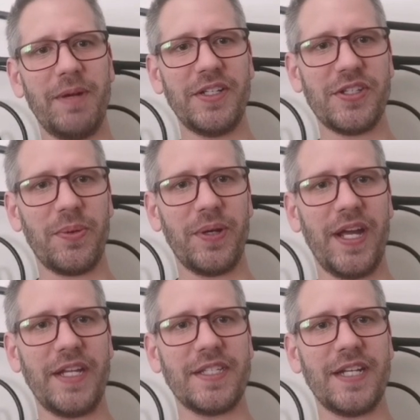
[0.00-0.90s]
Might just throw
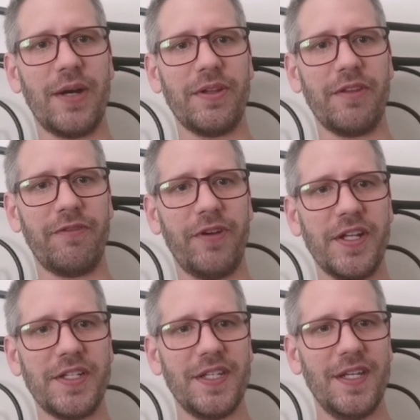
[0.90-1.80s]
an ice tower at the
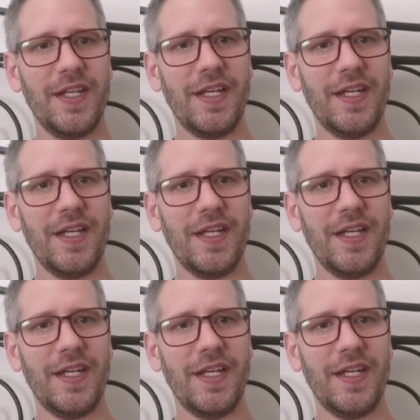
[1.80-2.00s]
front.